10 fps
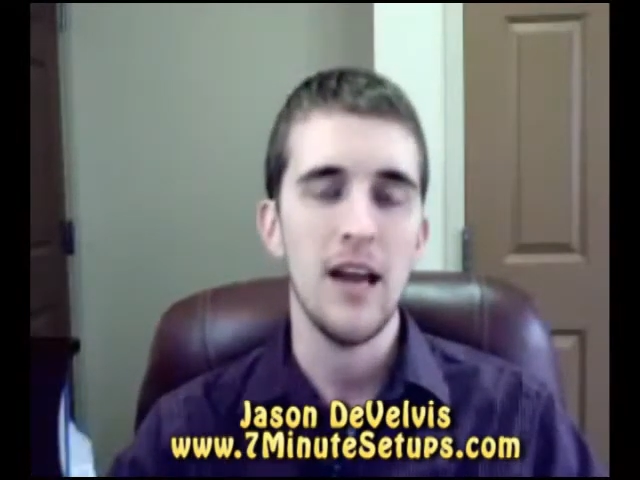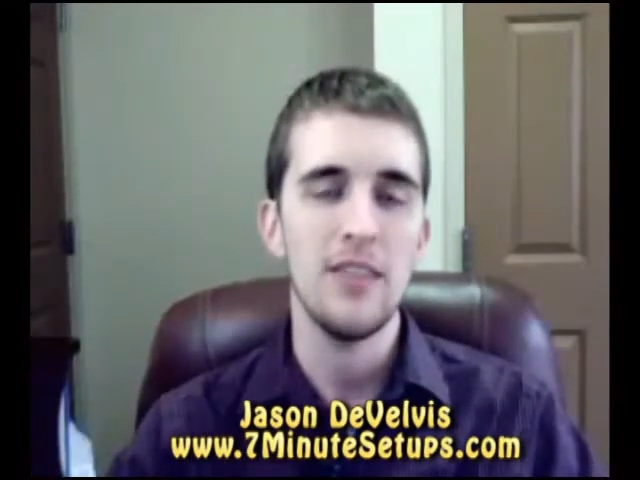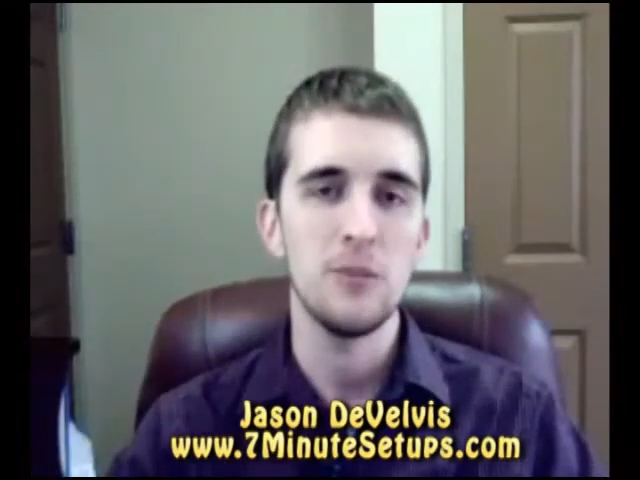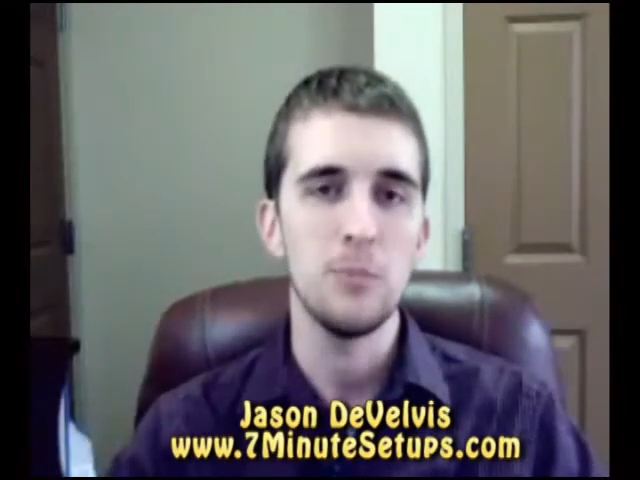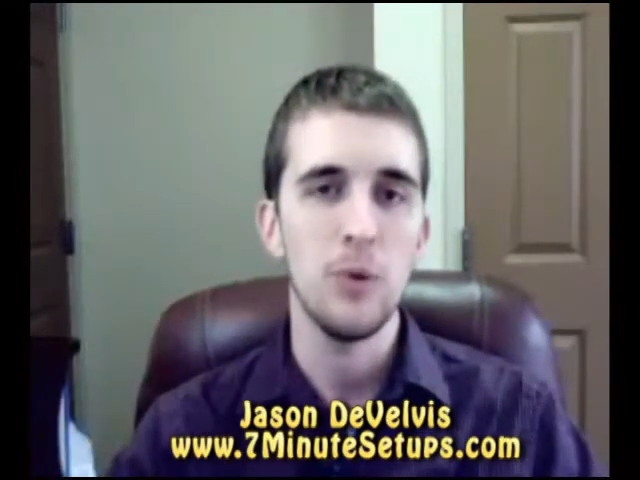
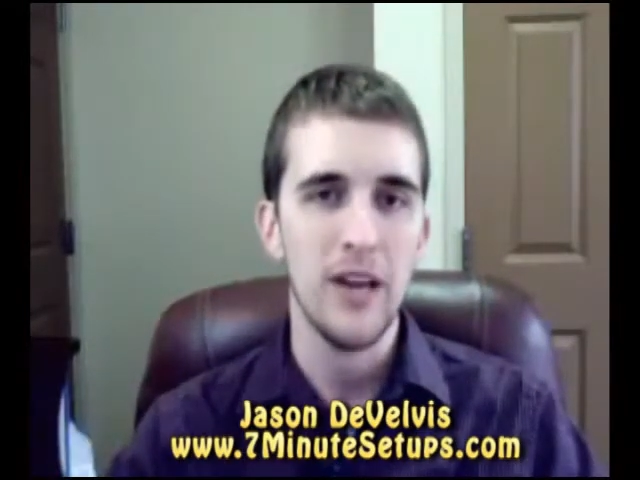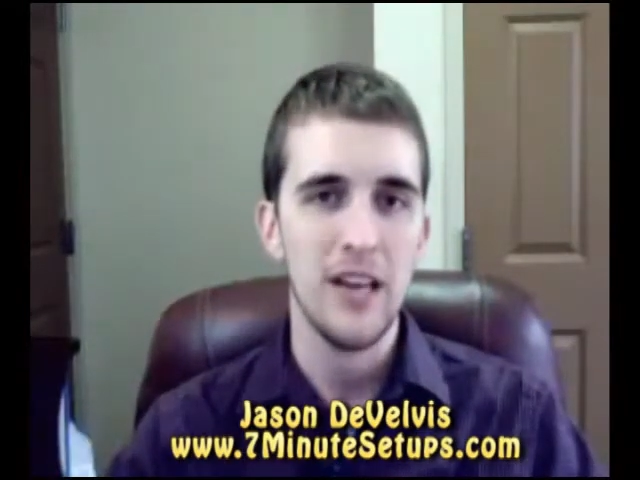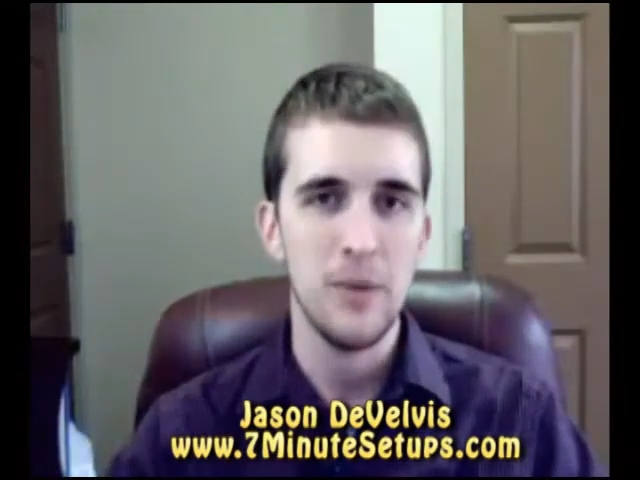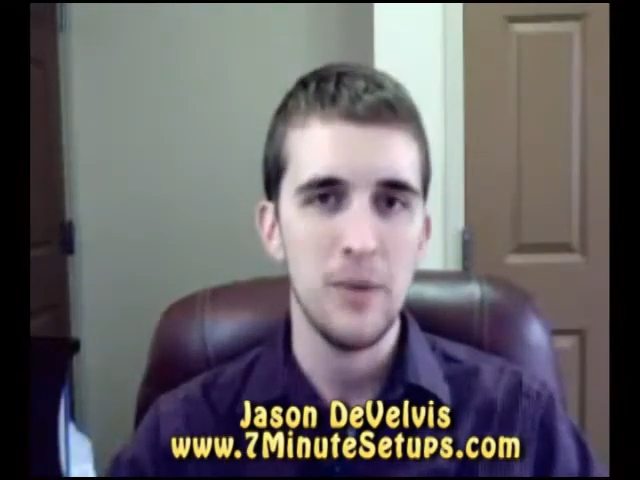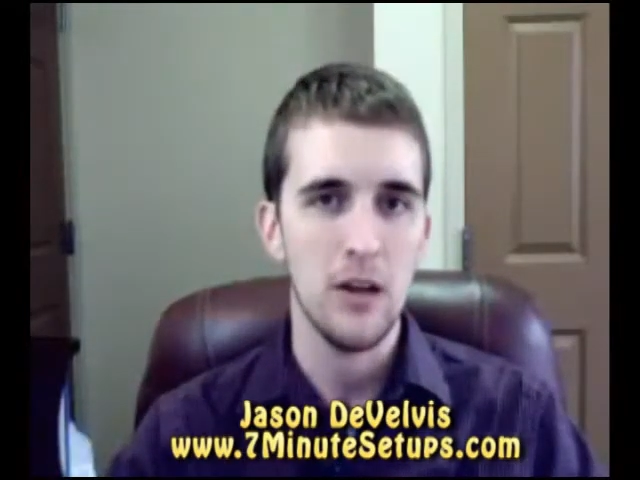hey, this book
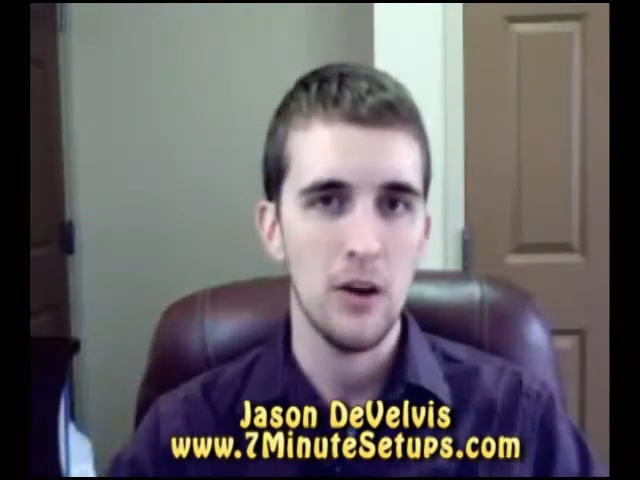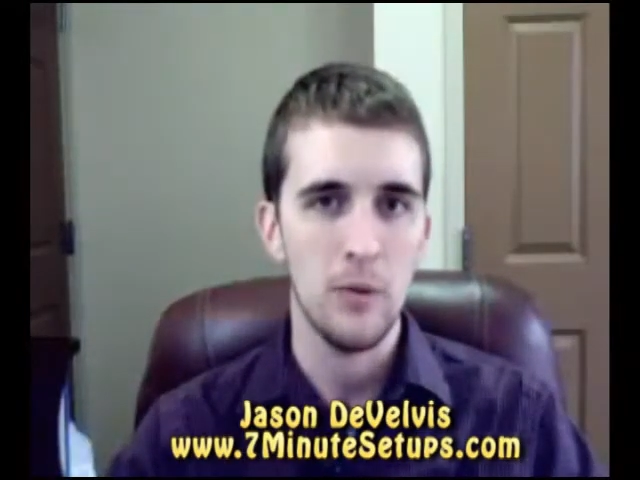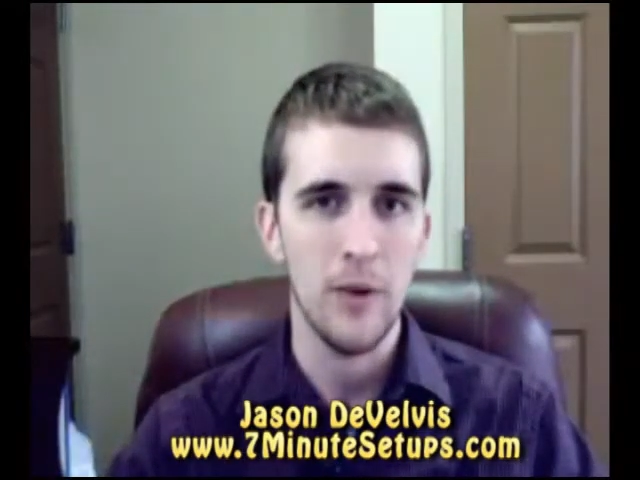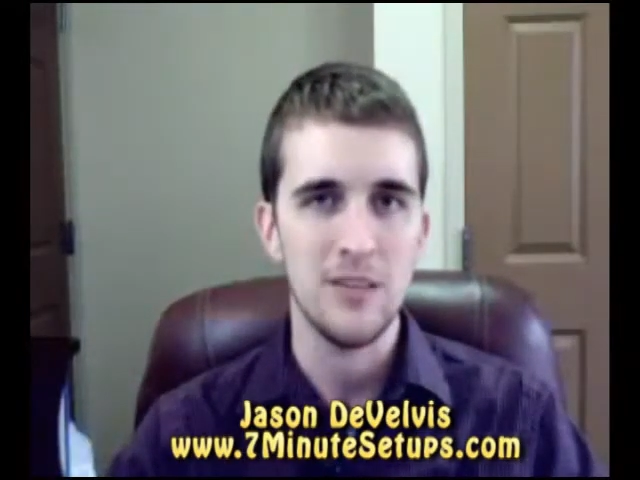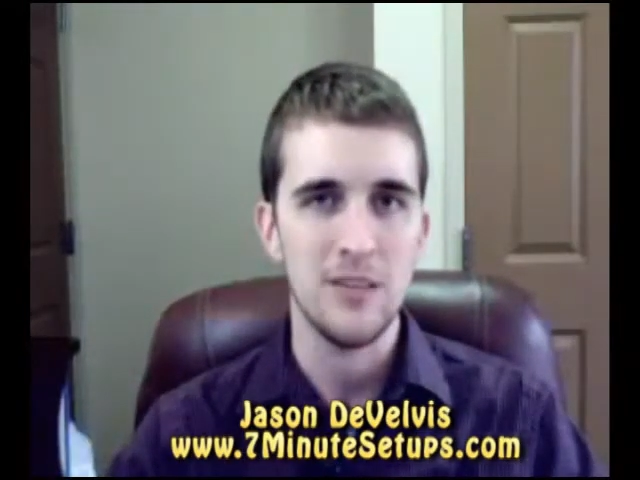has
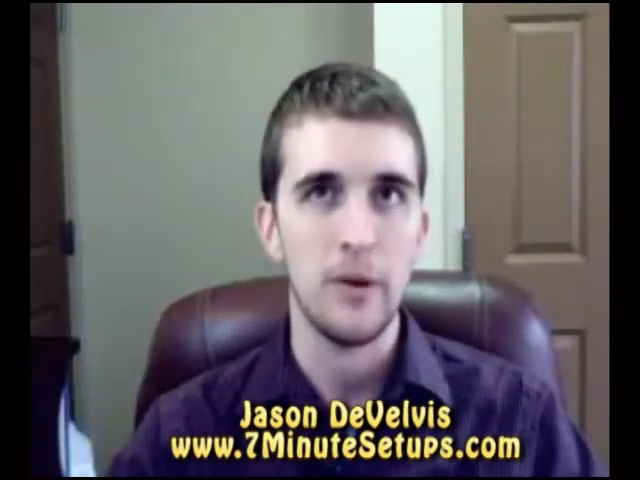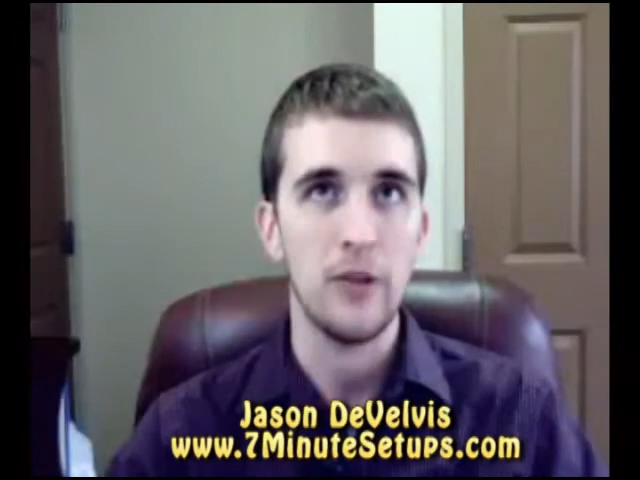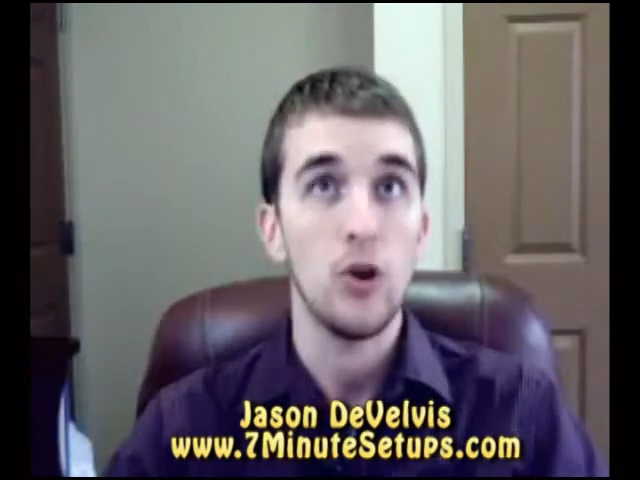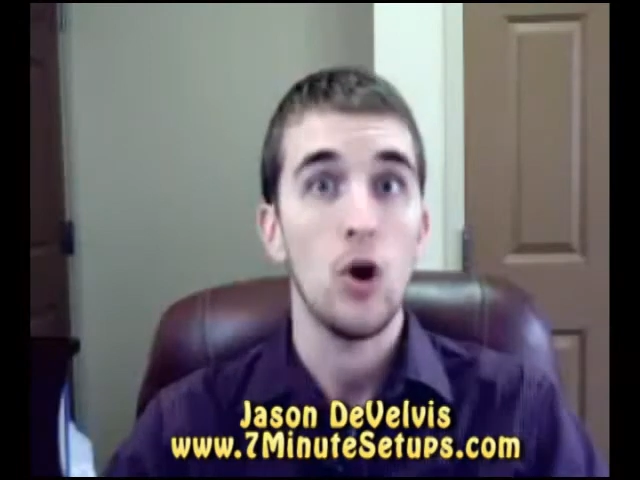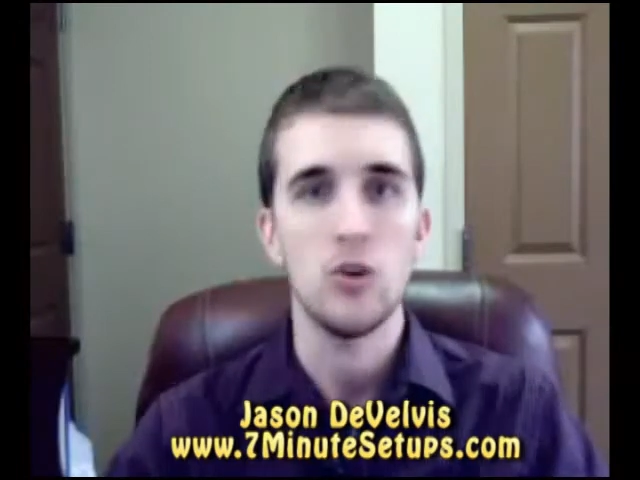PLR rights
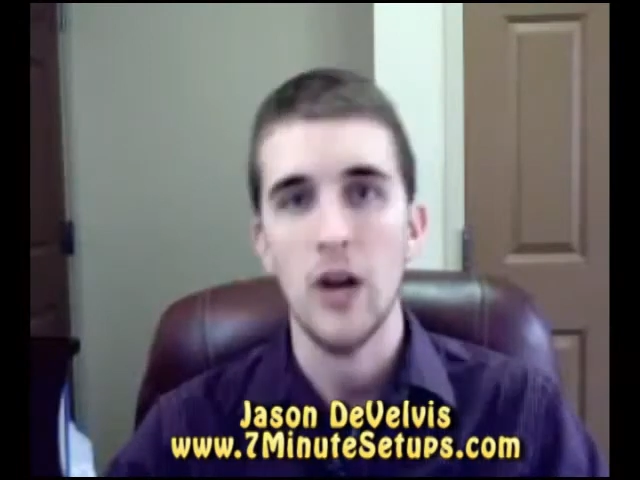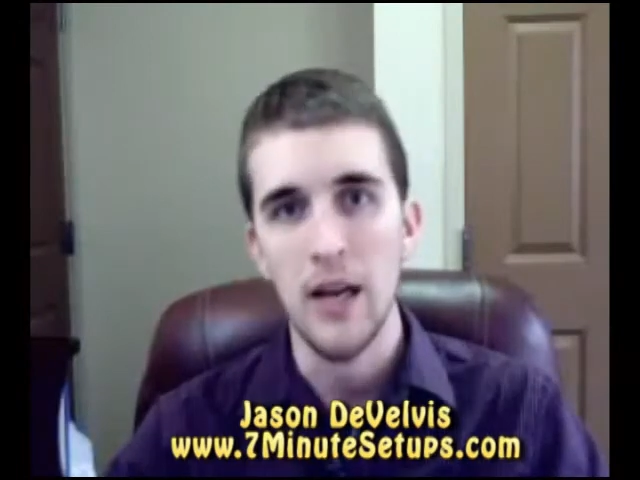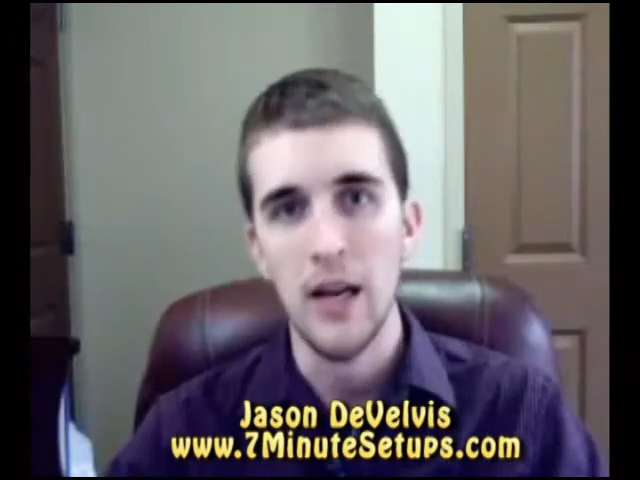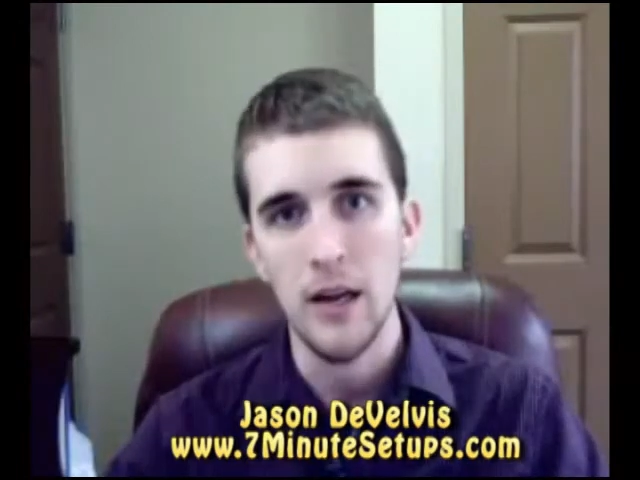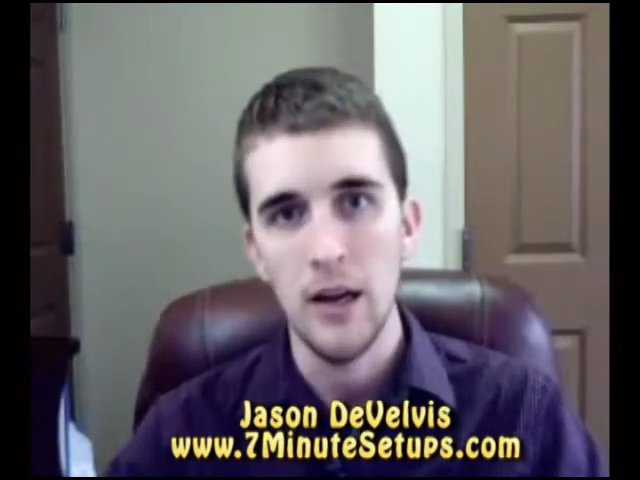about dog
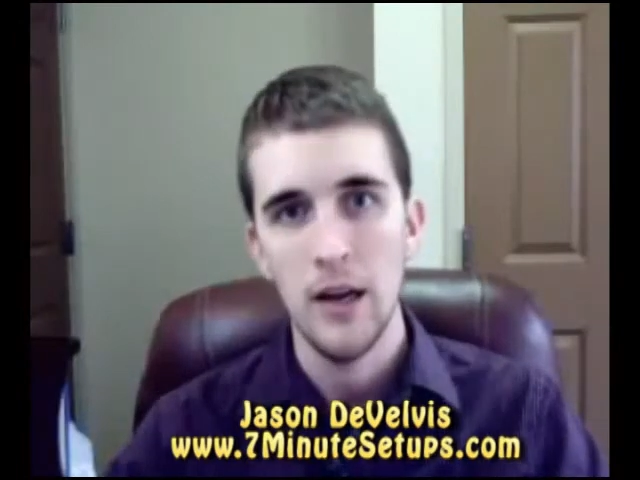training,